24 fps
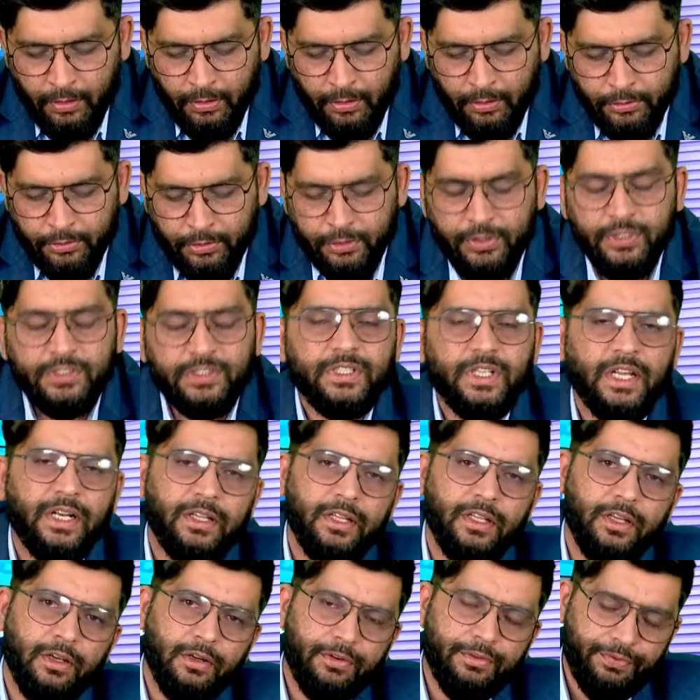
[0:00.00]
So the journey
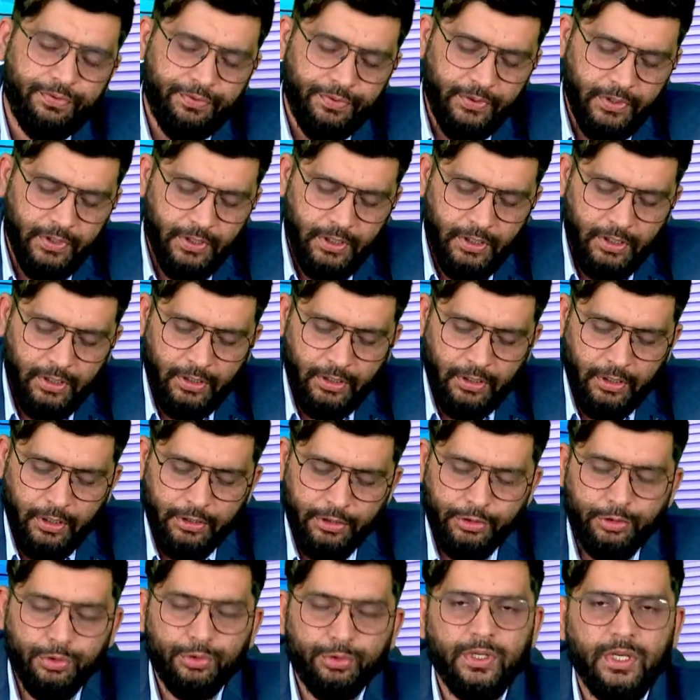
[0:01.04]
of a
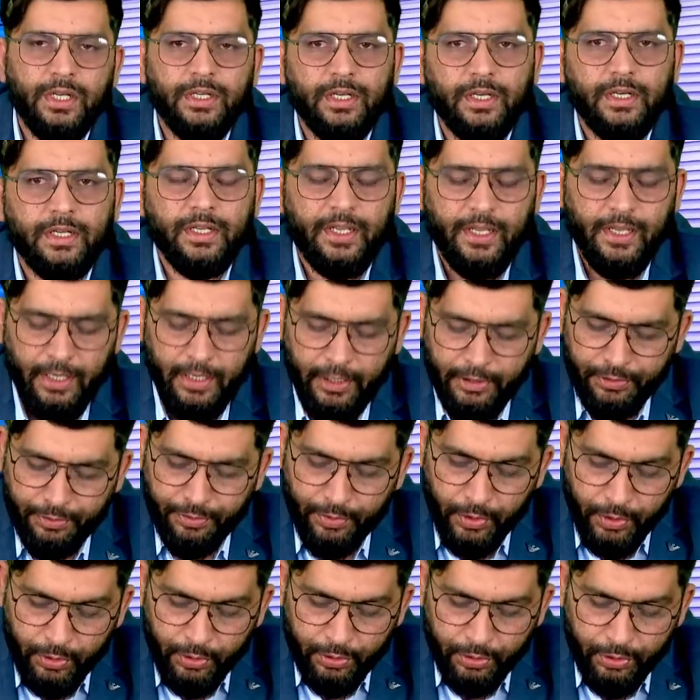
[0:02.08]
student at
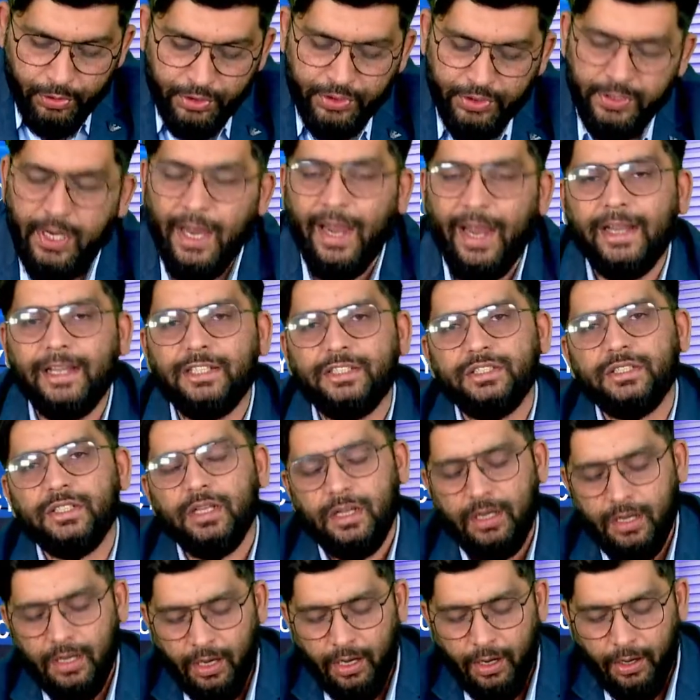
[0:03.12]
KSOU starts
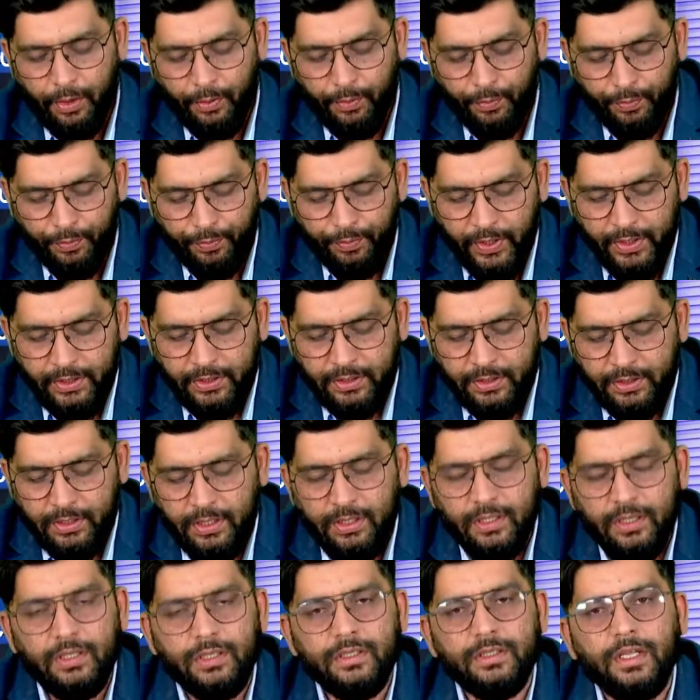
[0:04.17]
with
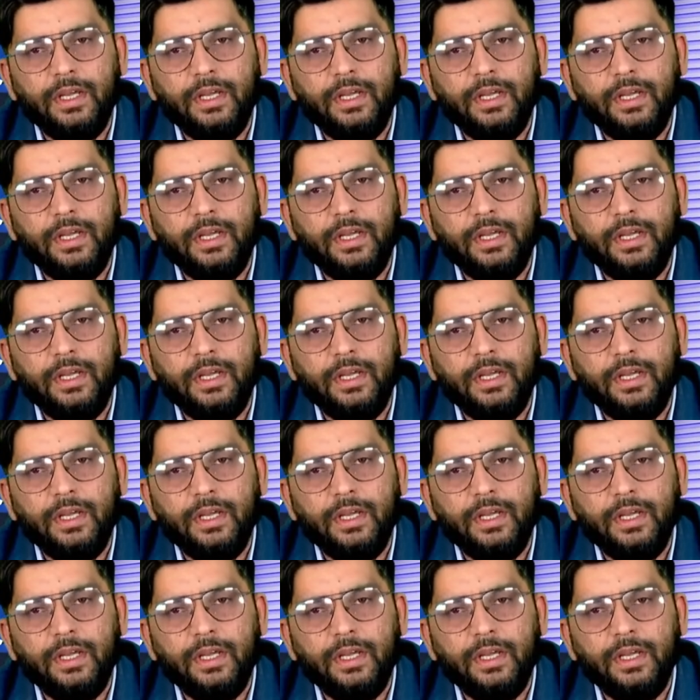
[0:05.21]
the